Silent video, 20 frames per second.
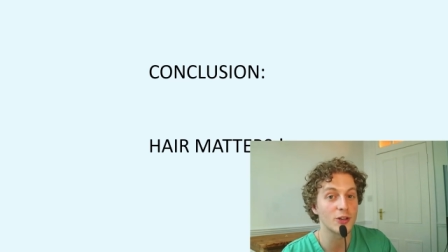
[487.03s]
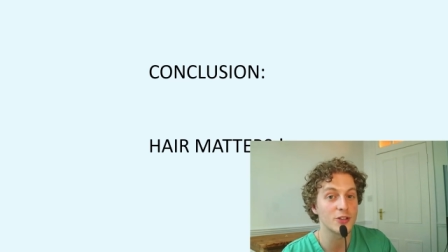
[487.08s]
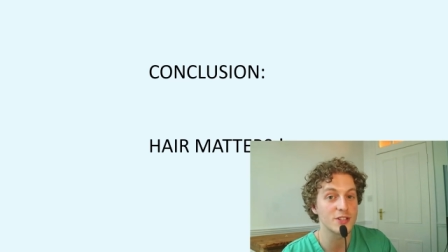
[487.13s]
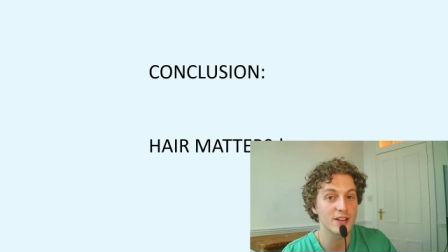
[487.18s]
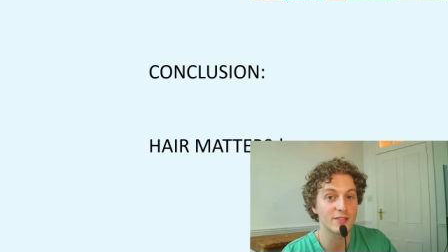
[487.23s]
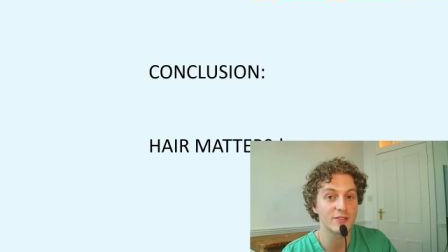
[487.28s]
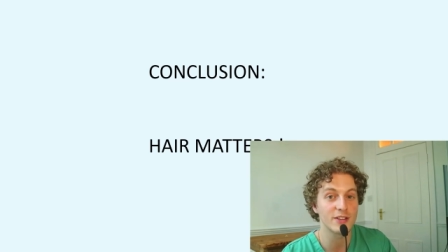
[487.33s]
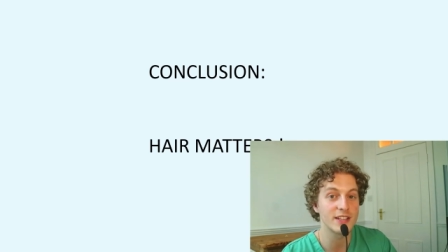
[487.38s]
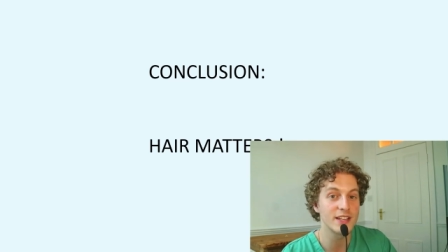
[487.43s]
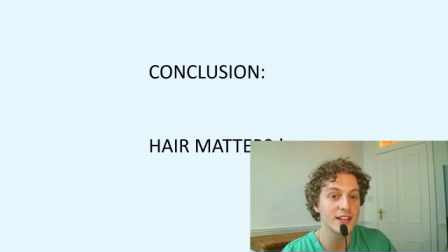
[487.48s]

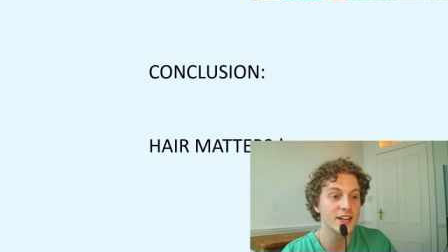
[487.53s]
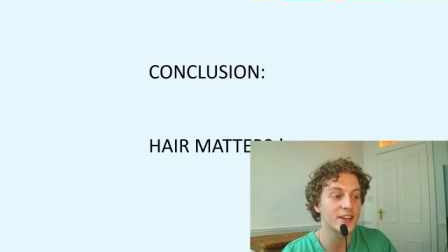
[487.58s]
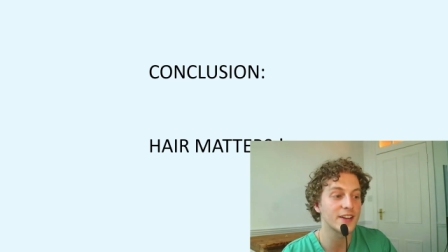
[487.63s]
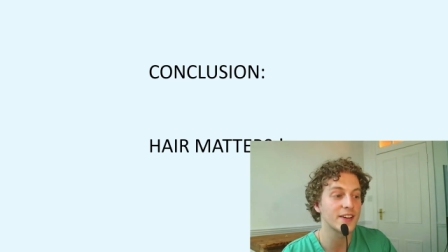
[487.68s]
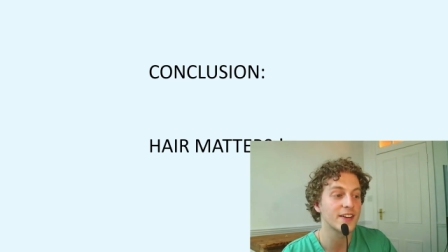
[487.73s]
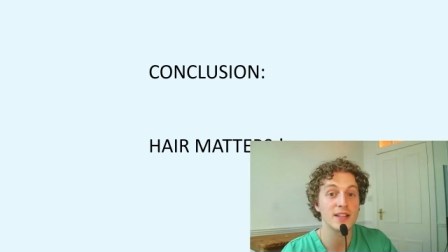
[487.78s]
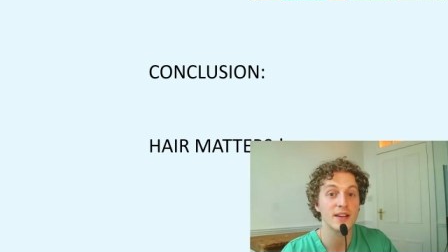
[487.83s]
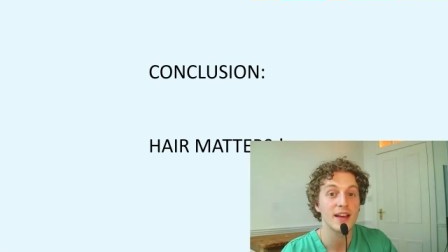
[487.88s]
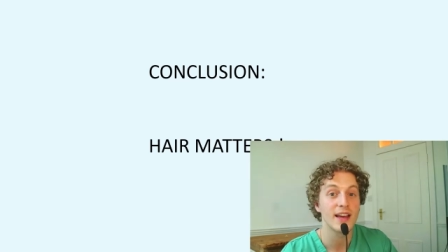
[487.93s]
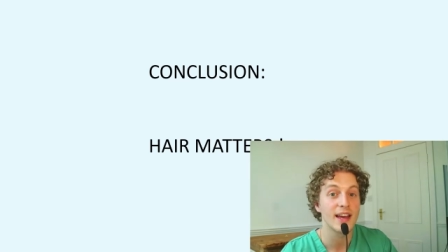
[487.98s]
every year,
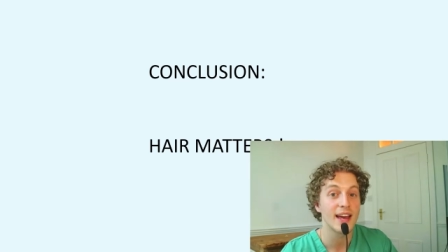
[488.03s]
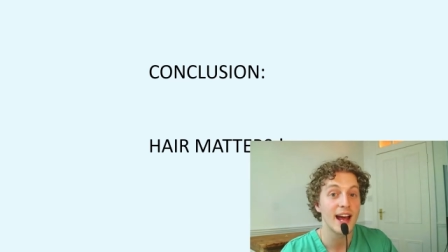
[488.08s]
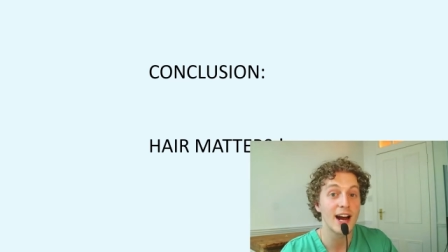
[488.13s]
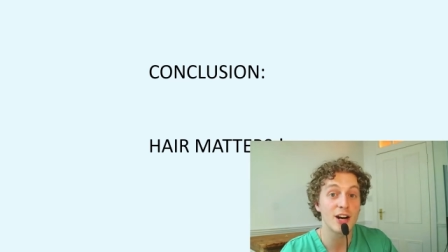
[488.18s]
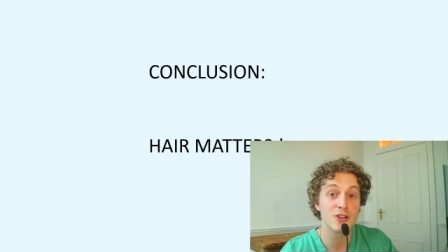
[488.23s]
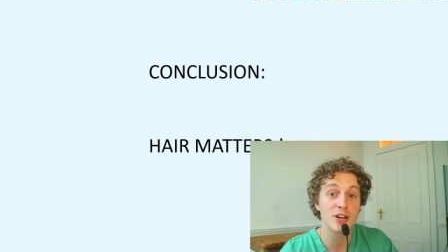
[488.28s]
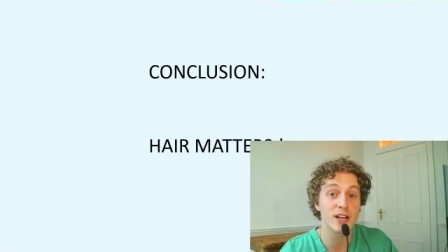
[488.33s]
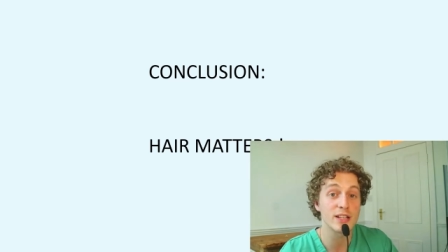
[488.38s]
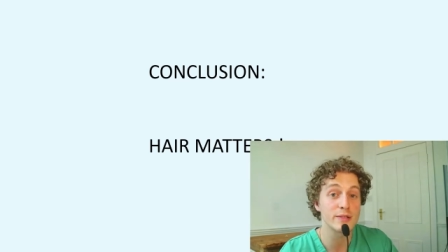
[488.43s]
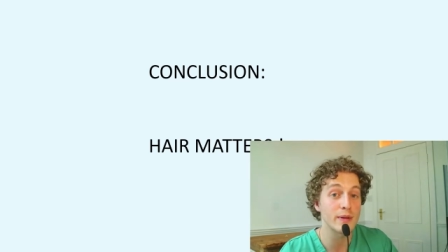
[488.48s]
hair
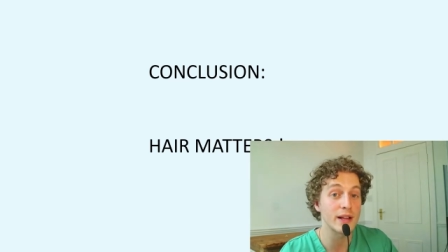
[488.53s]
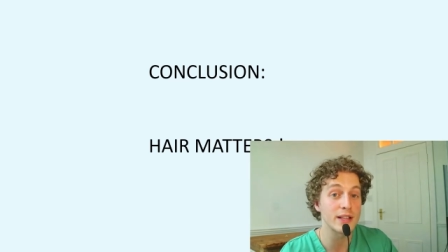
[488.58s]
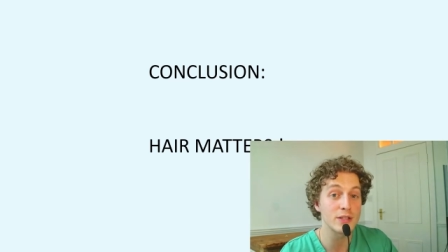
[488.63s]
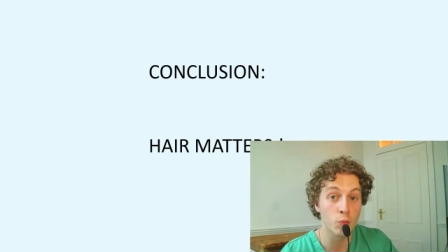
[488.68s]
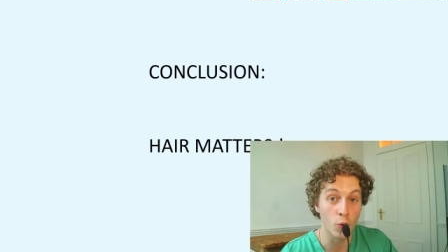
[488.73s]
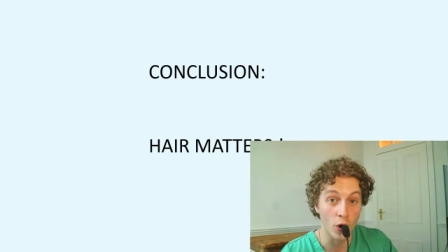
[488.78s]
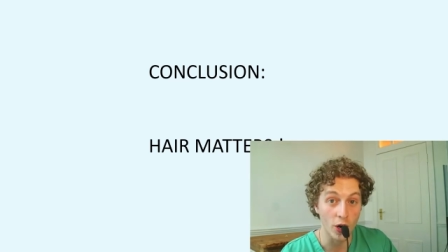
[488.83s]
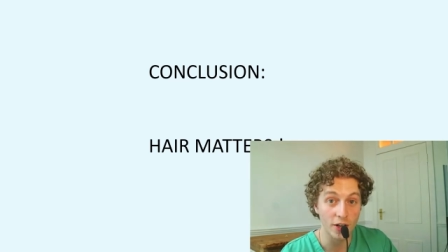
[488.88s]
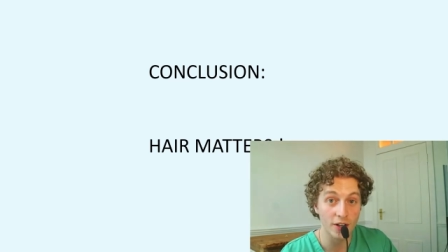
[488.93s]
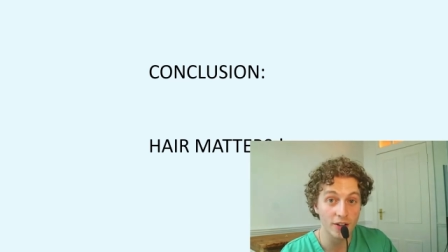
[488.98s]
transplants
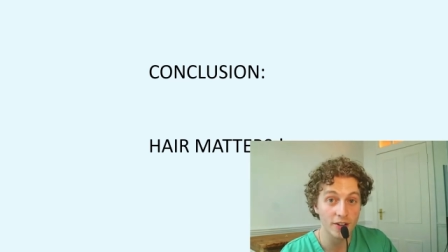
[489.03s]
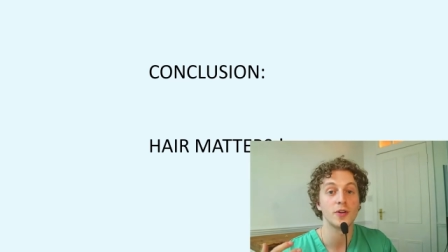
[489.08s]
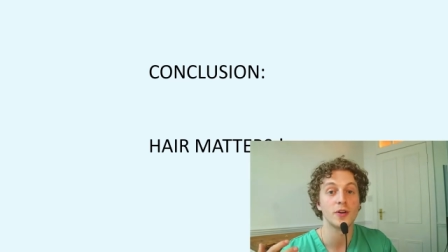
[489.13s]
work.